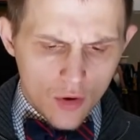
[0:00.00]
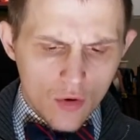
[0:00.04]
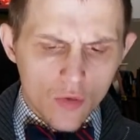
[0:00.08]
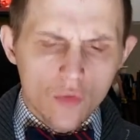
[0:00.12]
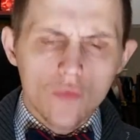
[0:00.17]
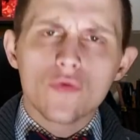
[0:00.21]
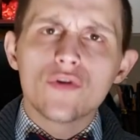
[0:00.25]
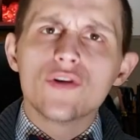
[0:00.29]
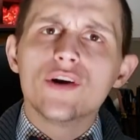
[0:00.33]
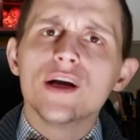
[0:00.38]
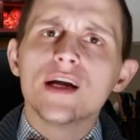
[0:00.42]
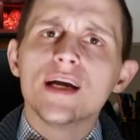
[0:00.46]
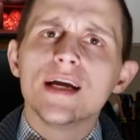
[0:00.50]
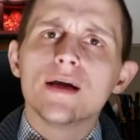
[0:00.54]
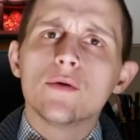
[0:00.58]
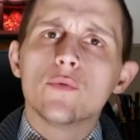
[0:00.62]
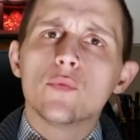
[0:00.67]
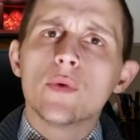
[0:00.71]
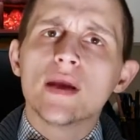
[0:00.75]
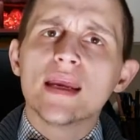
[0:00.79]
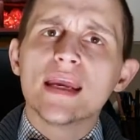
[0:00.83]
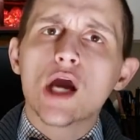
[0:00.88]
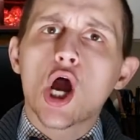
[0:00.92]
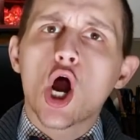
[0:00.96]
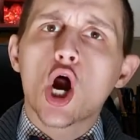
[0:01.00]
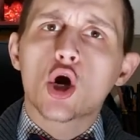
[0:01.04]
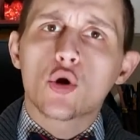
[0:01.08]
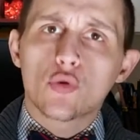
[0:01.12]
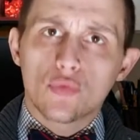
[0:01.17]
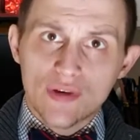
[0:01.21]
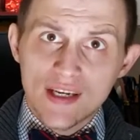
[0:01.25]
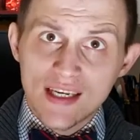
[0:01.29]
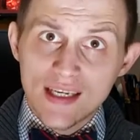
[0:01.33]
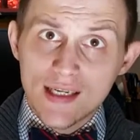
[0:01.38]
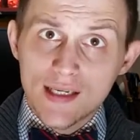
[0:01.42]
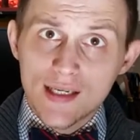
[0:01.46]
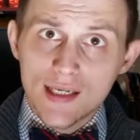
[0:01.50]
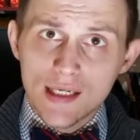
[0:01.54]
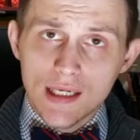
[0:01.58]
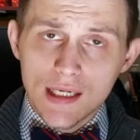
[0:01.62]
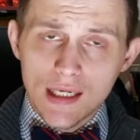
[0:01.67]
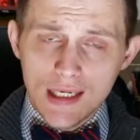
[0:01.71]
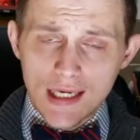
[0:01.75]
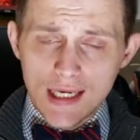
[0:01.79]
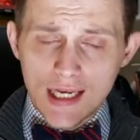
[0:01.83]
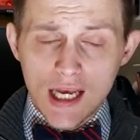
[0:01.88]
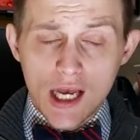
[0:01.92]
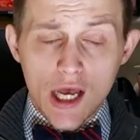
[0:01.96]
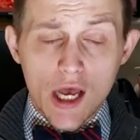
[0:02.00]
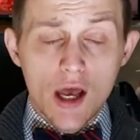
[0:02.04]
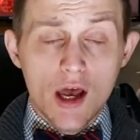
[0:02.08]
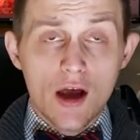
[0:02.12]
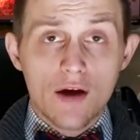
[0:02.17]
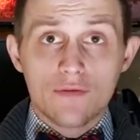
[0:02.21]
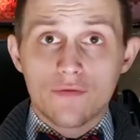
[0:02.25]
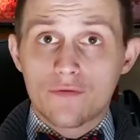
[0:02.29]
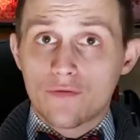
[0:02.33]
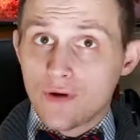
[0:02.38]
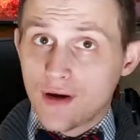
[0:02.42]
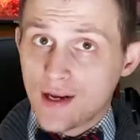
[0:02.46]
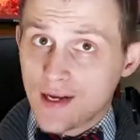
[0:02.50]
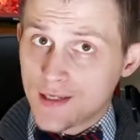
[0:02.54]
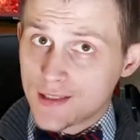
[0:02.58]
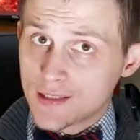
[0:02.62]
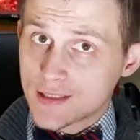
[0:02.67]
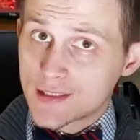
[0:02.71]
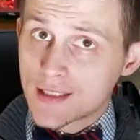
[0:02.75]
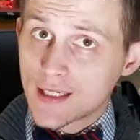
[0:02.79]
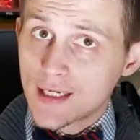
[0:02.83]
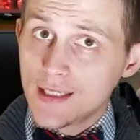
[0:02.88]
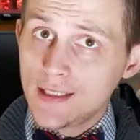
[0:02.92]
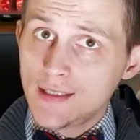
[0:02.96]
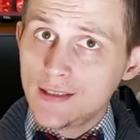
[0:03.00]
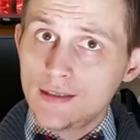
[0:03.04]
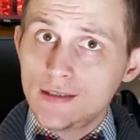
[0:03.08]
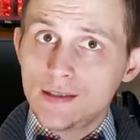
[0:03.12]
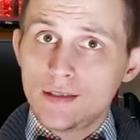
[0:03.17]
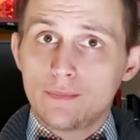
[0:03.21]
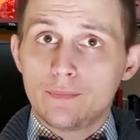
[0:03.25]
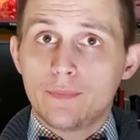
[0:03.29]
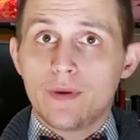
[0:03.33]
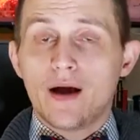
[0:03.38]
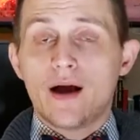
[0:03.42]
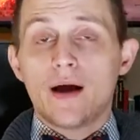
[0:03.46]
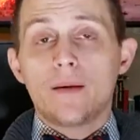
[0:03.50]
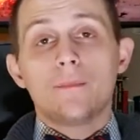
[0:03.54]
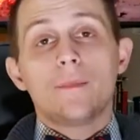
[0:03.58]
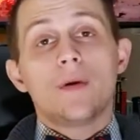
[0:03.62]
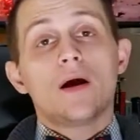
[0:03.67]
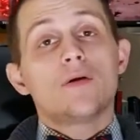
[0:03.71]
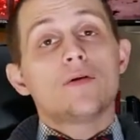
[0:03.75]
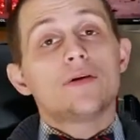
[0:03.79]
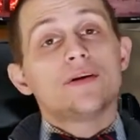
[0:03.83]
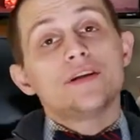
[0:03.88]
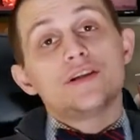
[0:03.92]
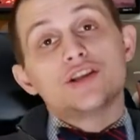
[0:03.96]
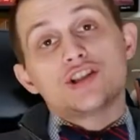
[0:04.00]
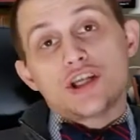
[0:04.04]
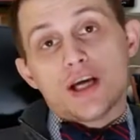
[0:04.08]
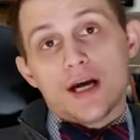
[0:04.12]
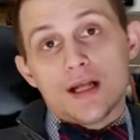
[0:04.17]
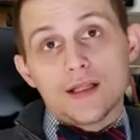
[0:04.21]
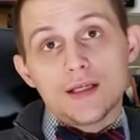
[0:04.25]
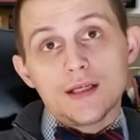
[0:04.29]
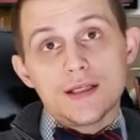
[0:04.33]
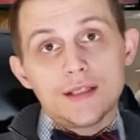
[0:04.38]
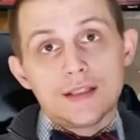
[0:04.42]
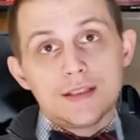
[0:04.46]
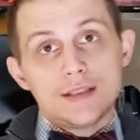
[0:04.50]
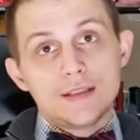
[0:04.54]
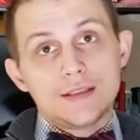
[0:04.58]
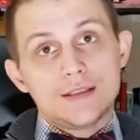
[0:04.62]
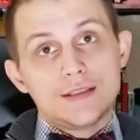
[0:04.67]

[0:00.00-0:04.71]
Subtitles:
We are reading Frankenstein by Mary Shelley,